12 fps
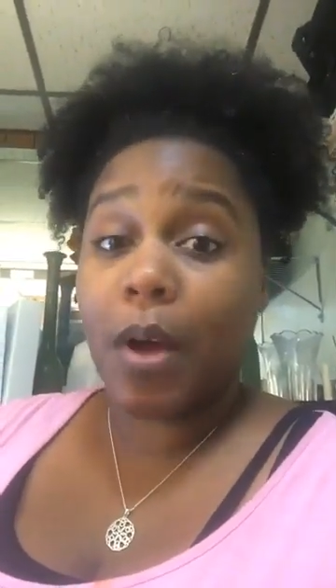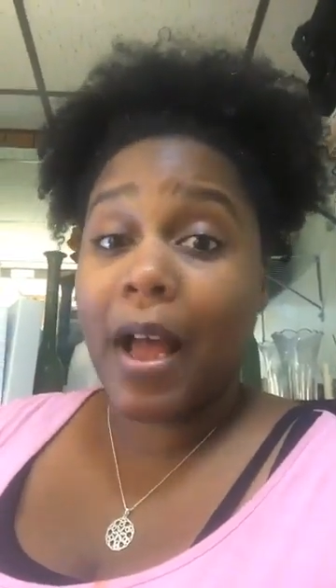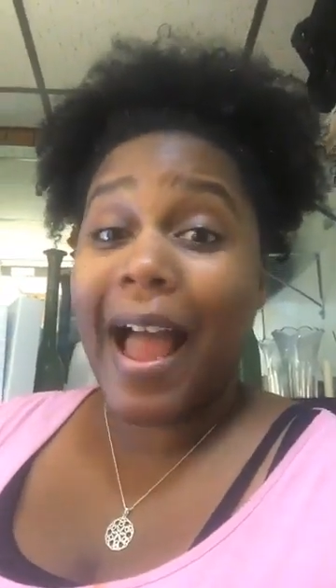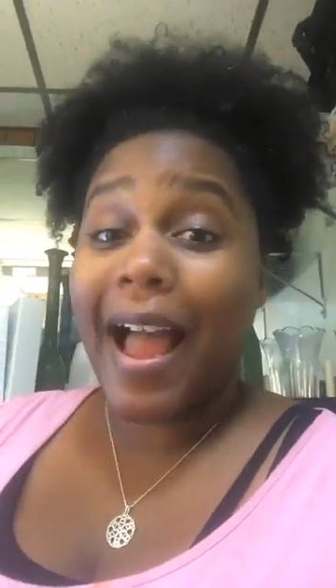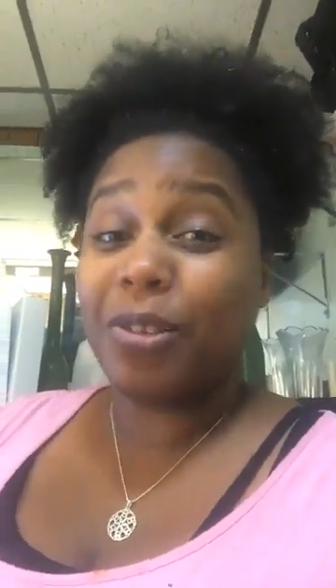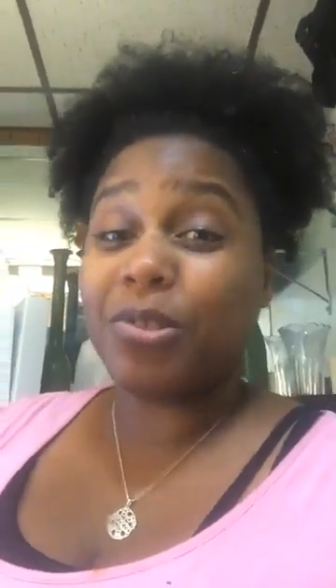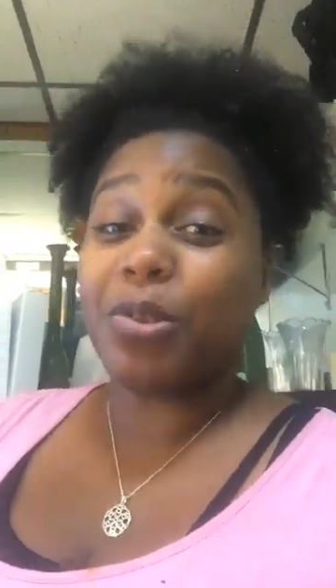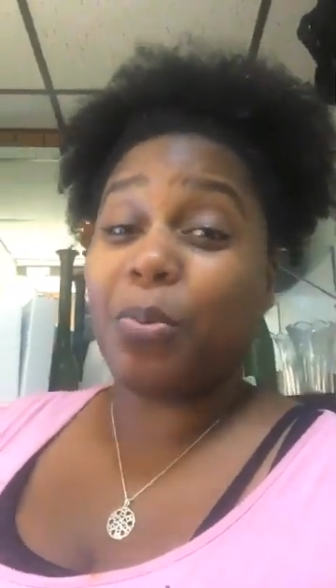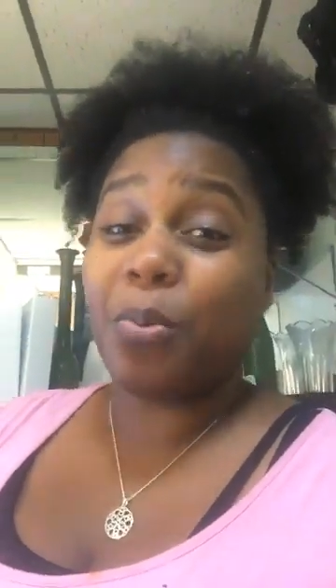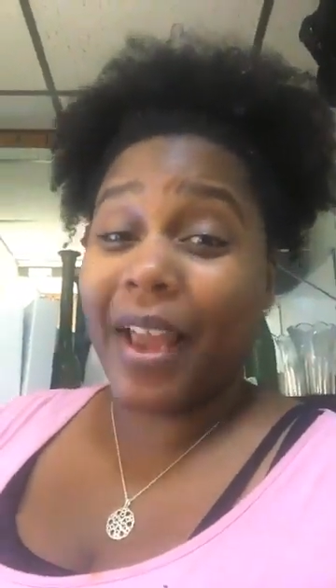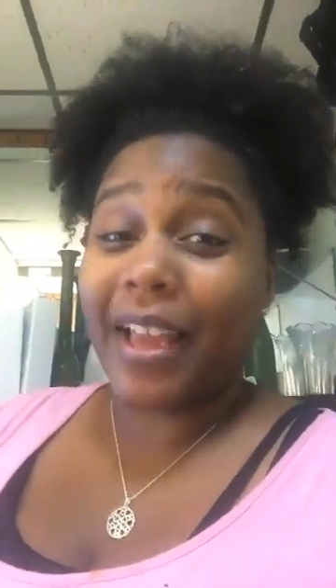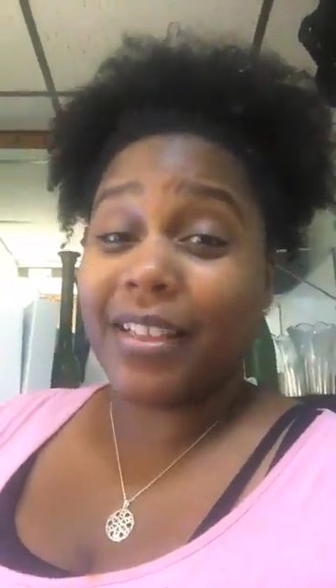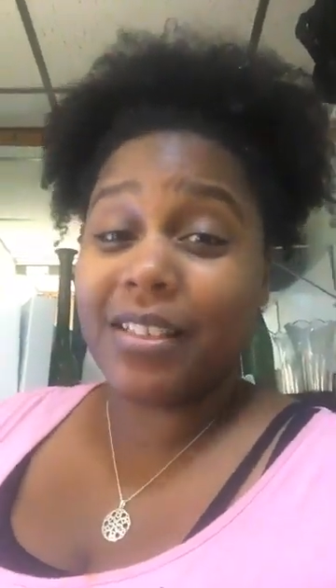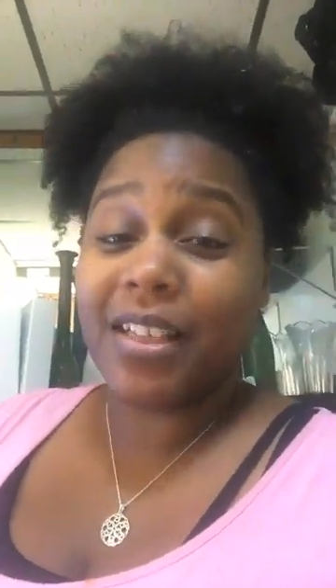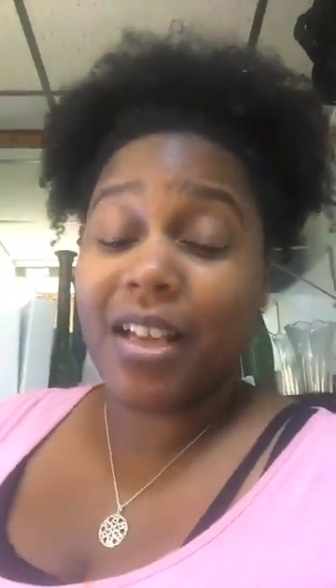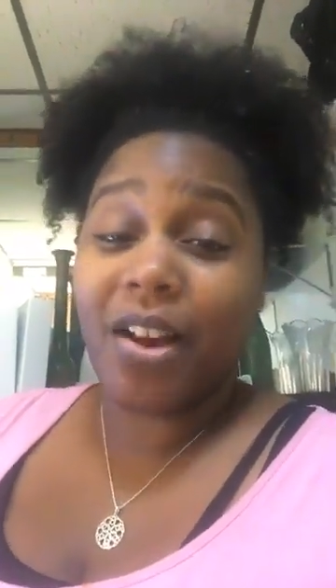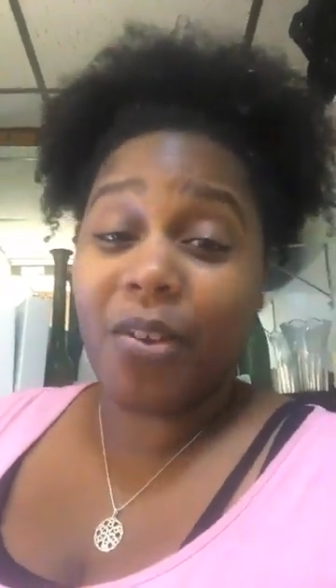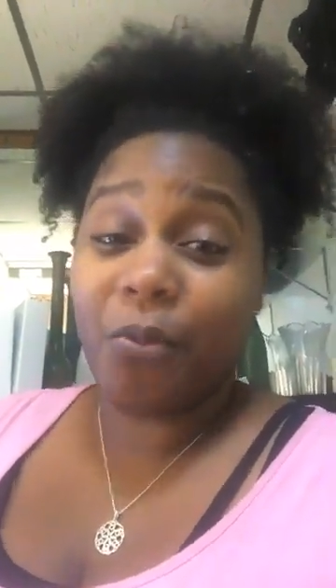how to wait
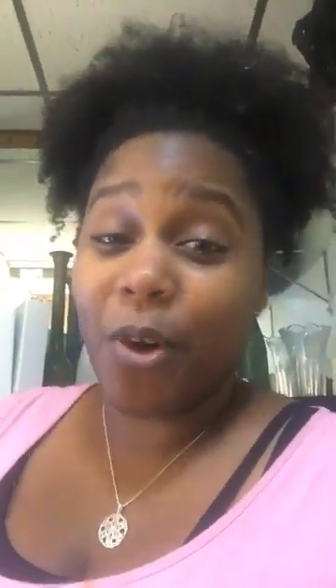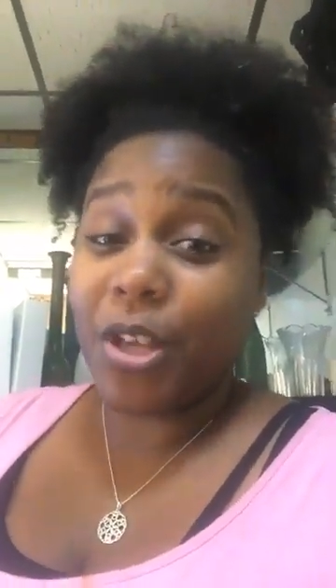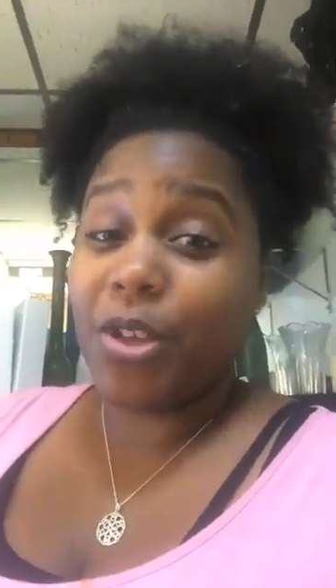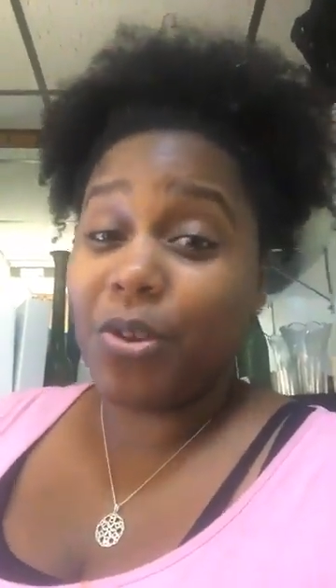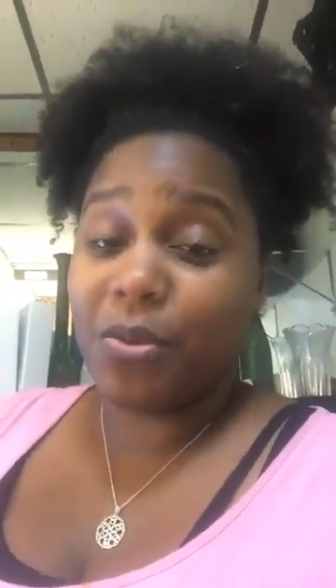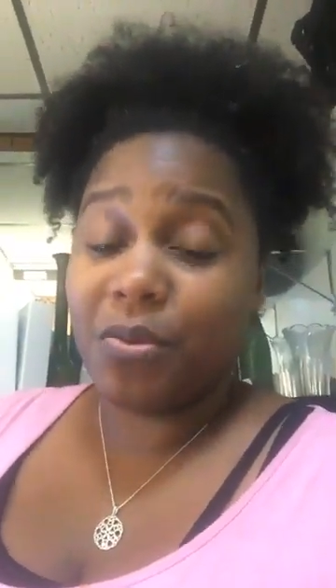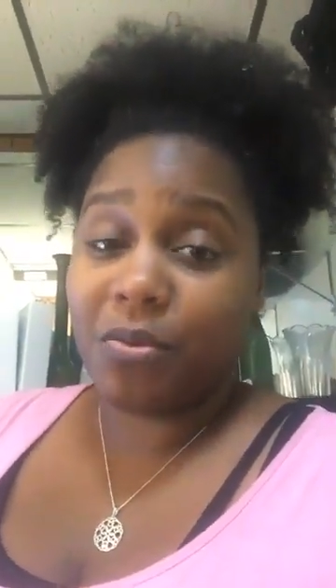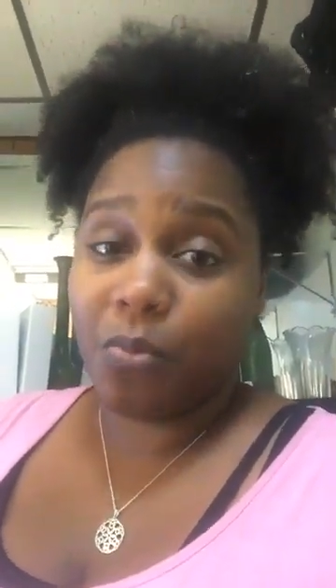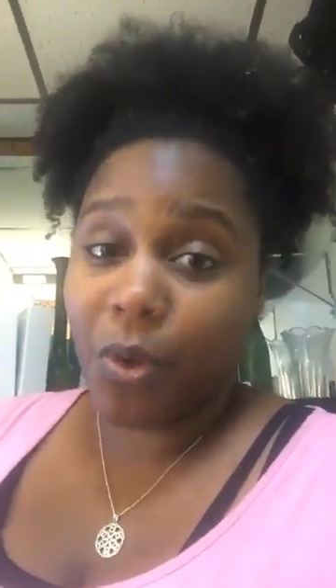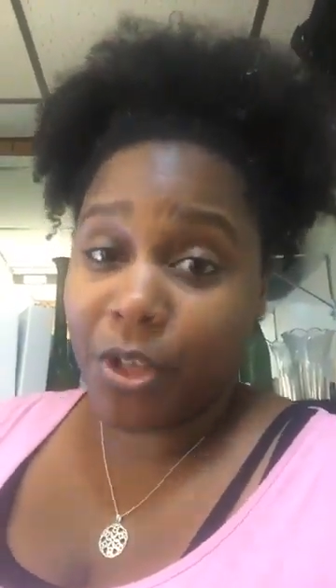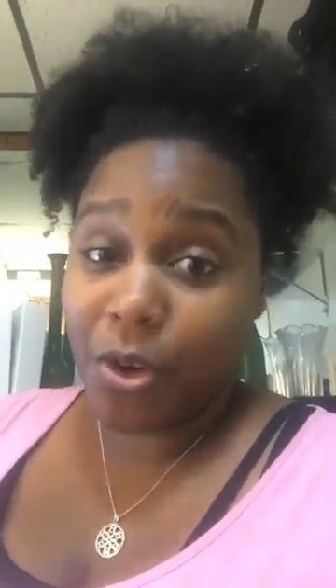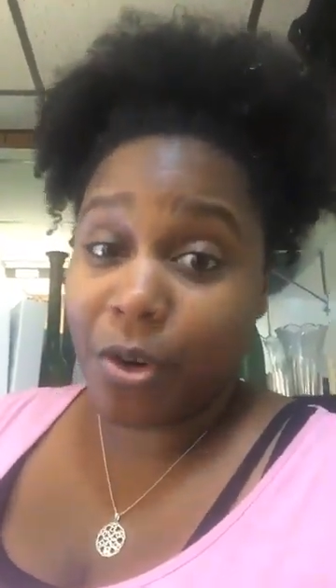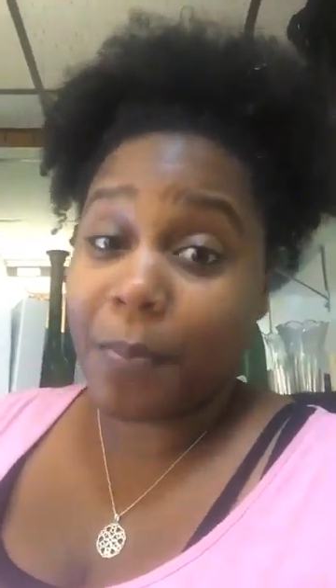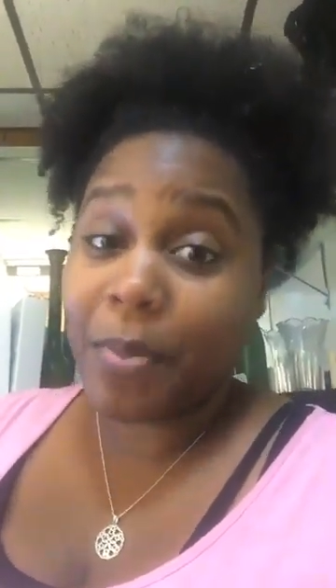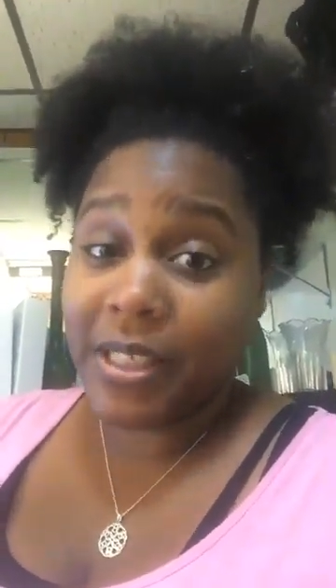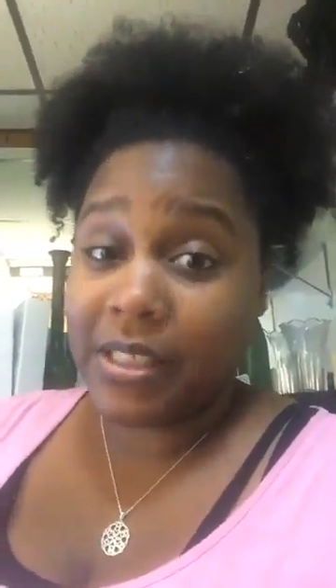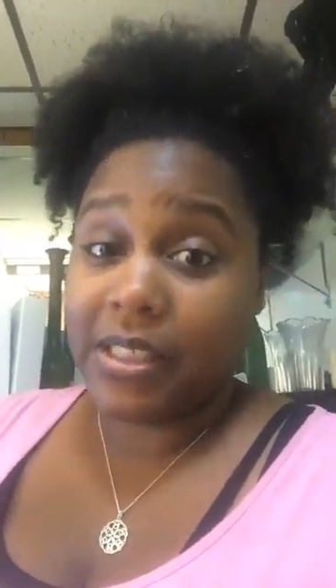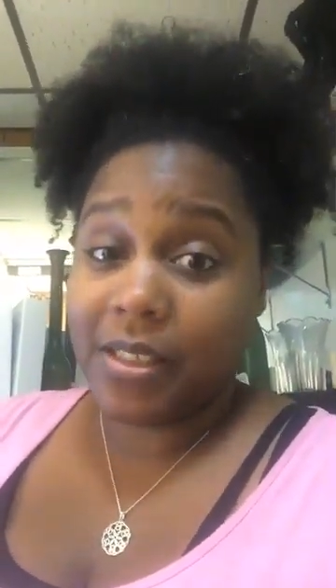for you when you're
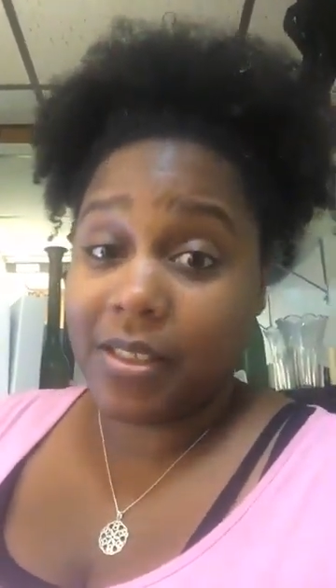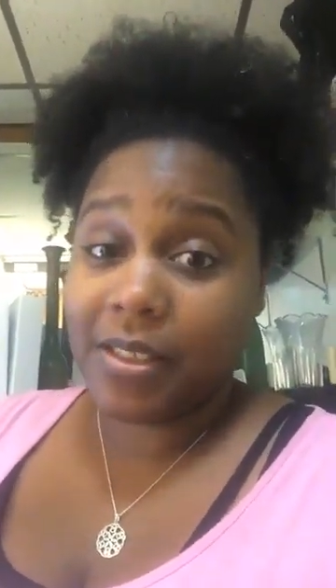busy.